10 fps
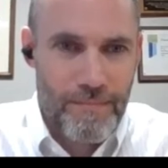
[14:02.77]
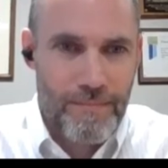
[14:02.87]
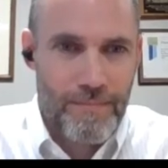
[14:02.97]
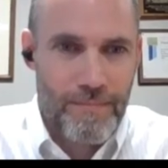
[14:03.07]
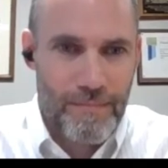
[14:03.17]

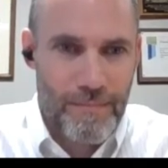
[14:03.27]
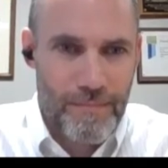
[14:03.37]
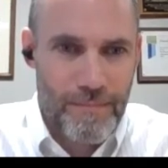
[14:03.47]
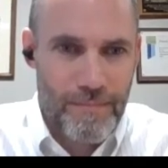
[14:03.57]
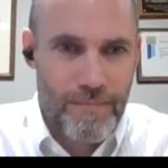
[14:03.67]

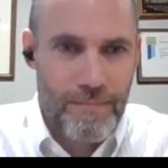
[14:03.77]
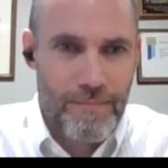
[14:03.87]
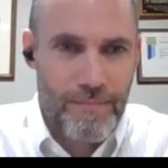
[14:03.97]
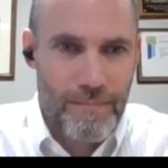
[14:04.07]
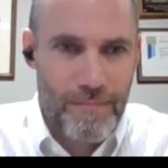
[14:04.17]

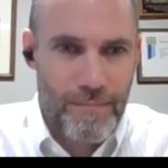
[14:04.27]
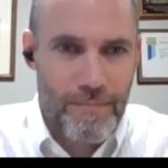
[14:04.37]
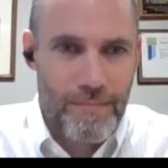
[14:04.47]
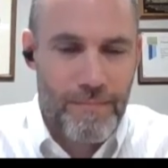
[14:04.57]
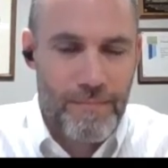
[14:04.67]

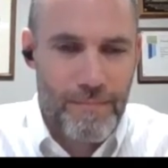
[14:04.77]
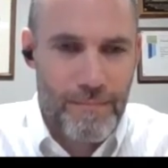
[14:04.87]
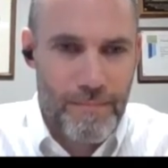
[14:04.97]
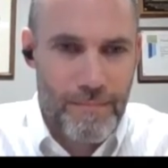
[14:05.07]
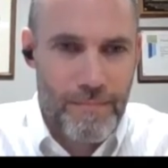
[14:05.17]

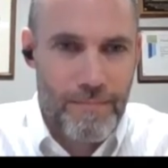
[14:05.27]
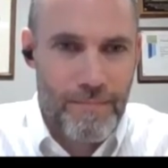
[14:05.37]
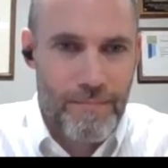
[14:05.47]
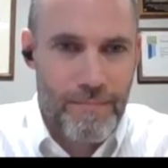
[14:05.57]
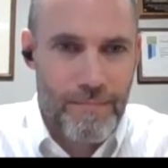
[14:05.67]

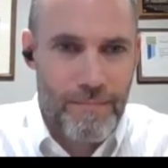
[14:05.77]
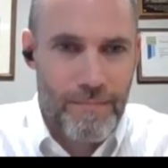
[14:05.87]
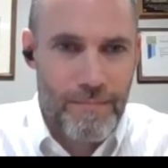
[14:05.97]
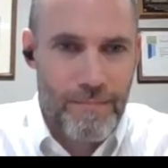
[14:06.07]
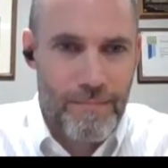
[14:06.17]

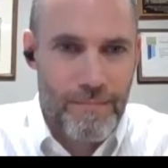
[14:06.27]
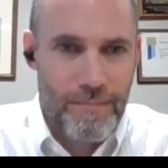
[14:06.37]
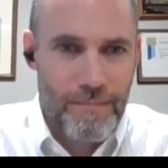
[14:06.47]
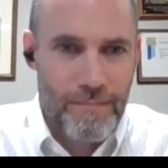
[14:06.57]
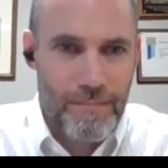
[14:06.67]

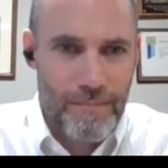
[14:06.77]
[no speech]